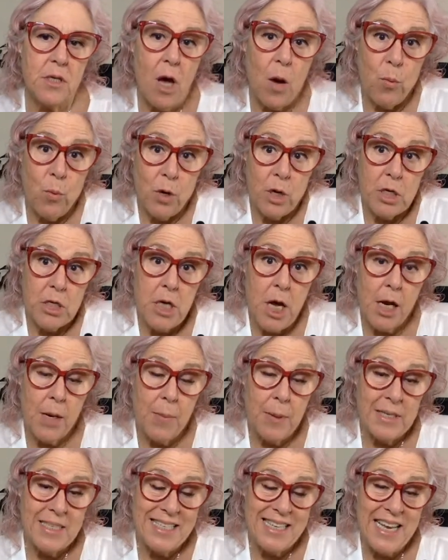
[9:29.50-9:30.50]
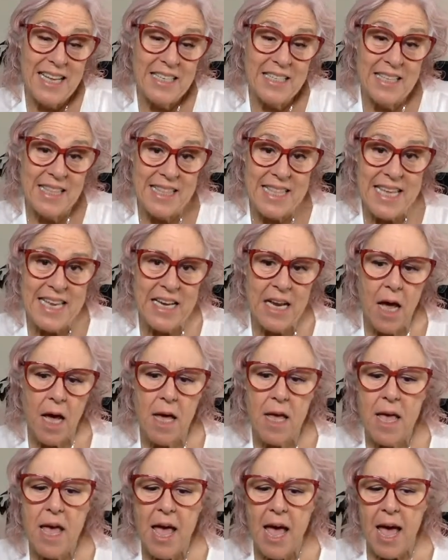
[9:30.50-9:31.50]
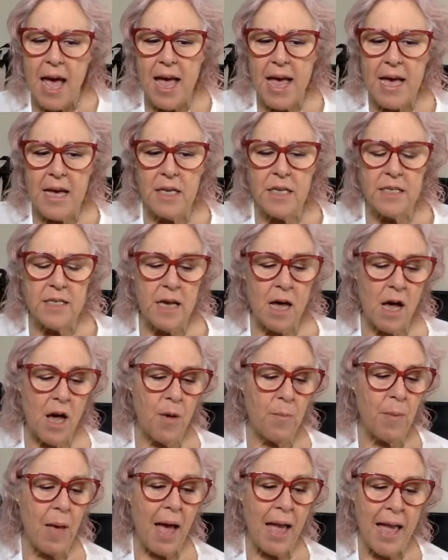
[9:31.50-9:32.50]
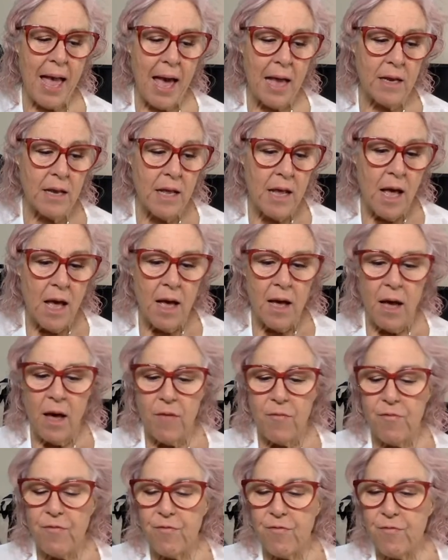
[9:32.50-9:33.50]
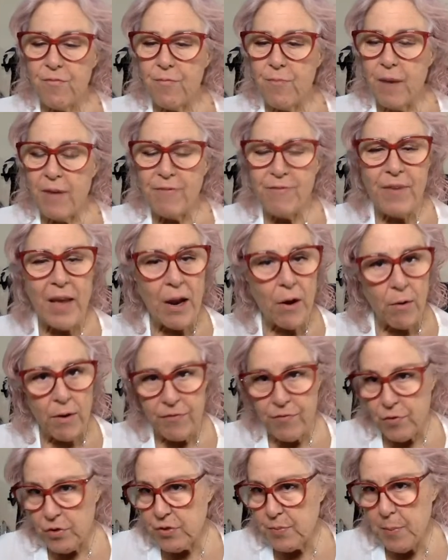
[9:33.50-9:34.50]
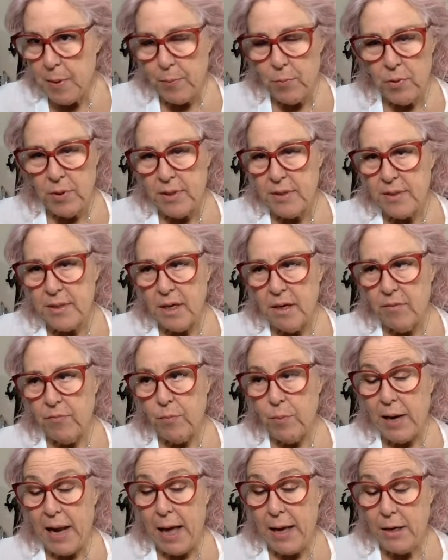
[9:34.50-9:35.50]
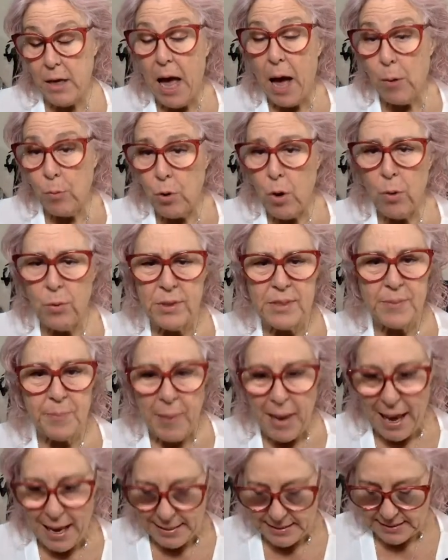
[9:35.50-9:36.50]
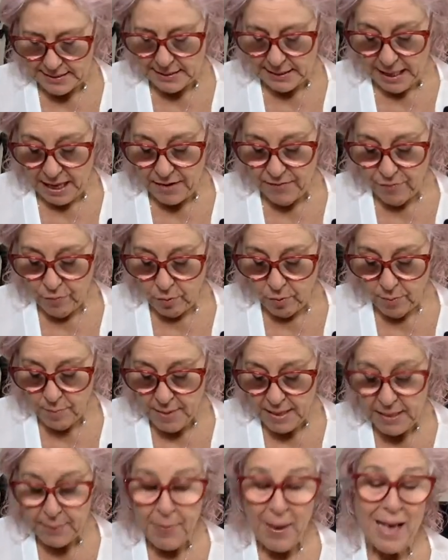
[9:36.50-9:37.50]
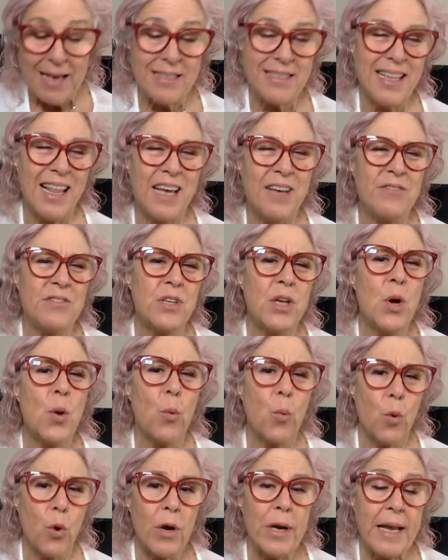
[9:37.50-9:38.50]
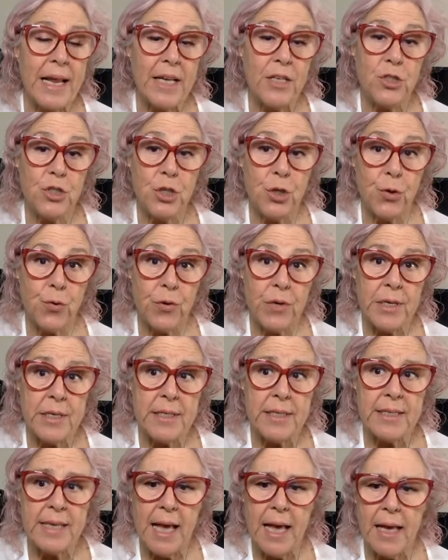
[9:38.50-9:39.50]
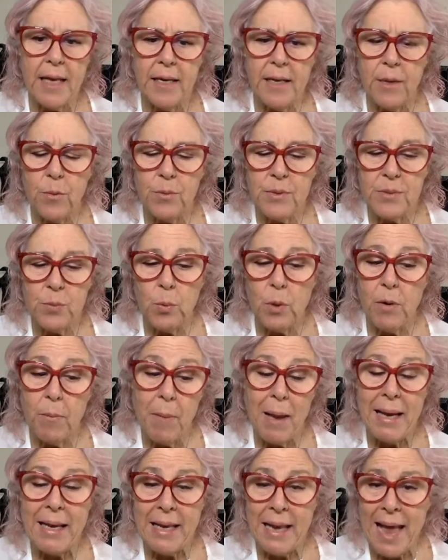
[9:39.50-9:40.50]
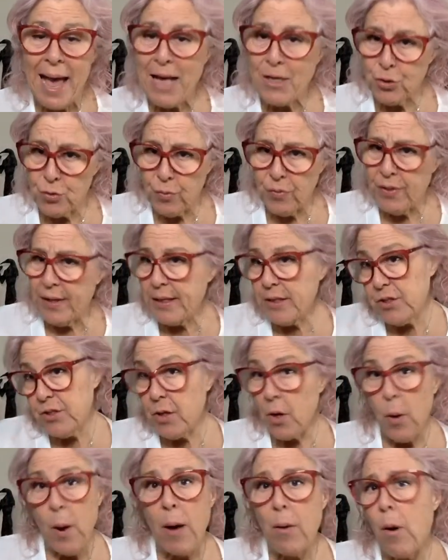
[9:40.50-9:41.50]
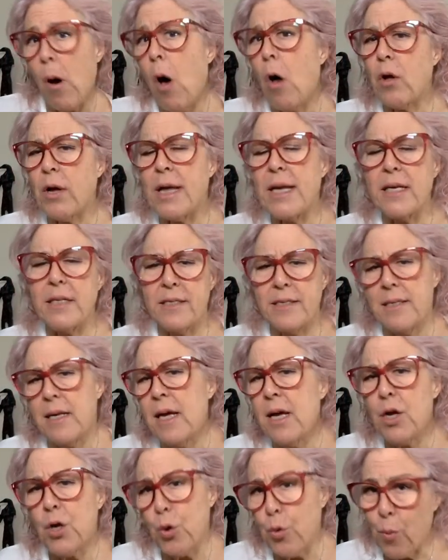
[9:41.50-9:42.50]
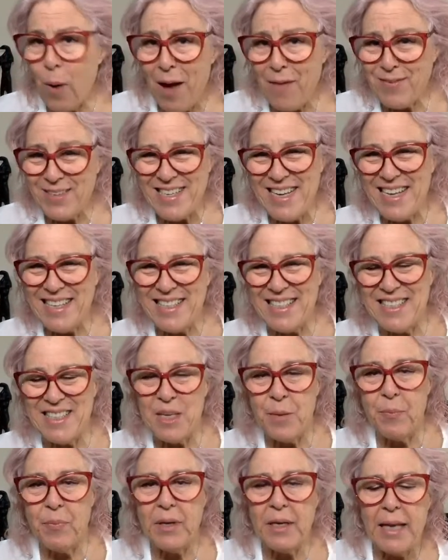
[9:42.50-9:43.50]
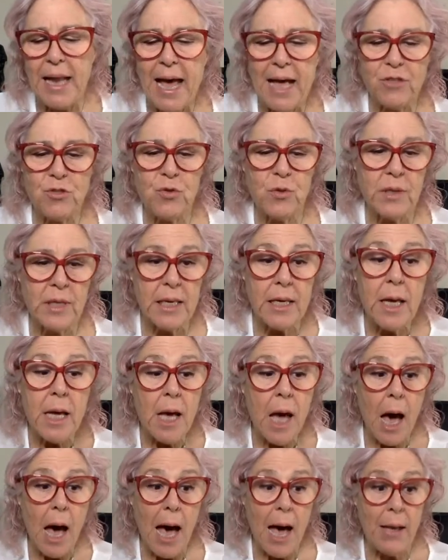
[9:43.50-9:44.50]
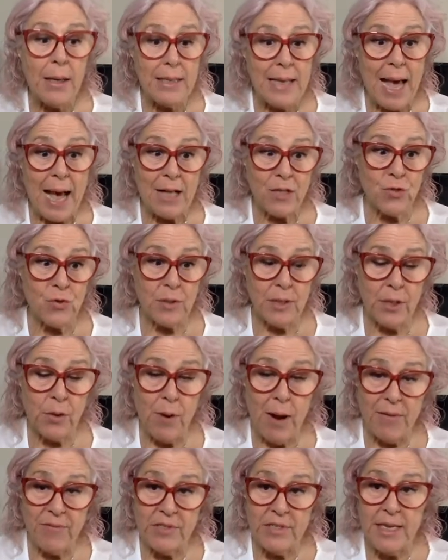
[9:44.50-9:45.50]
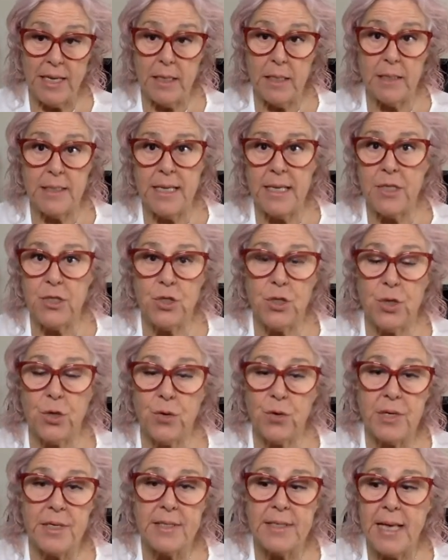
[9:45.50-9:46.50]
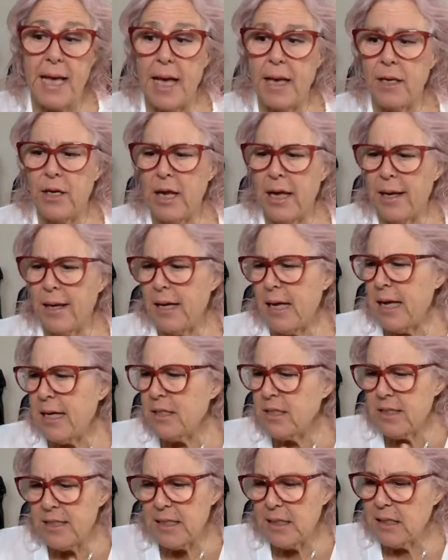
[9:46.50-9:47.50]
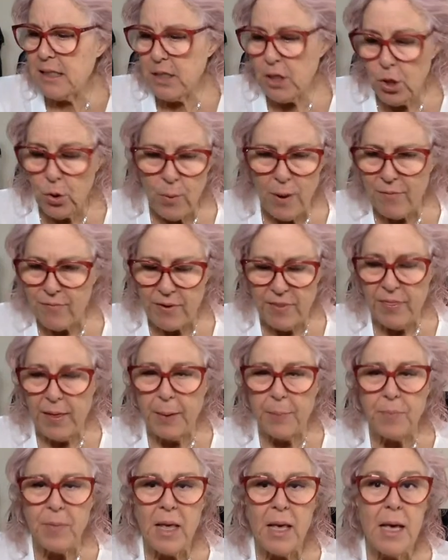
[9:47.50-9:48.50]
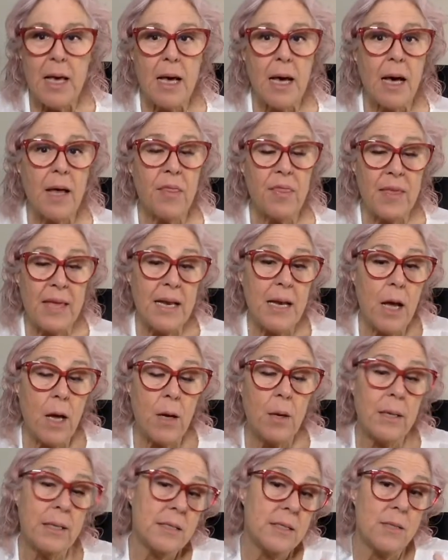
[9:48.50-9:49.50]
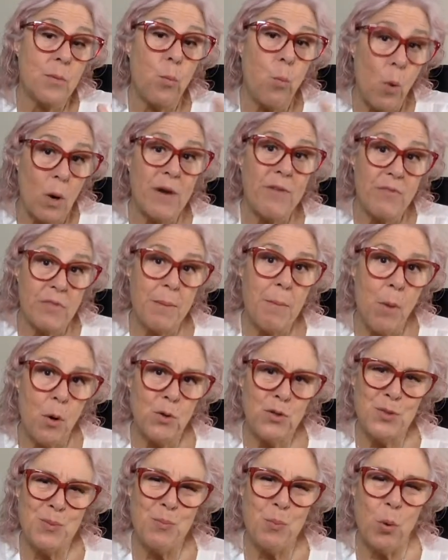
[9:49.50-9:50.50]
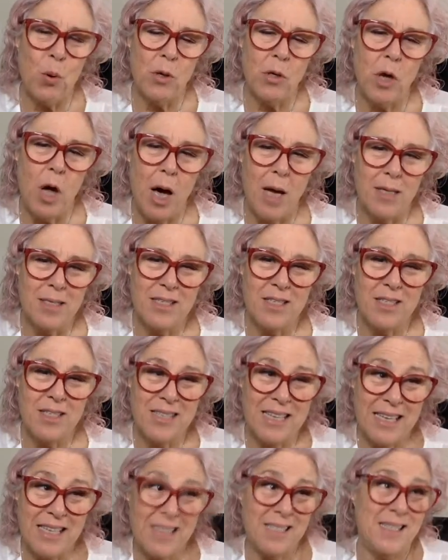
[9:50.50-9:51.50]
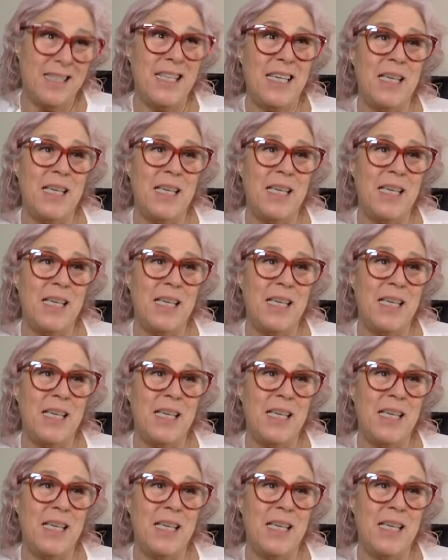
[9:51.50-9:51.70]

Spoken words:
We're going to talk about today is Athena, and I had my very first memories of what I now know as a past life, or many past lives, were in ancient Greece, and it was one of my natural things. You know how kids gravitate to something naturally. I naturally gravitated and instantly do everything. Athena is one of the most important goddesses, is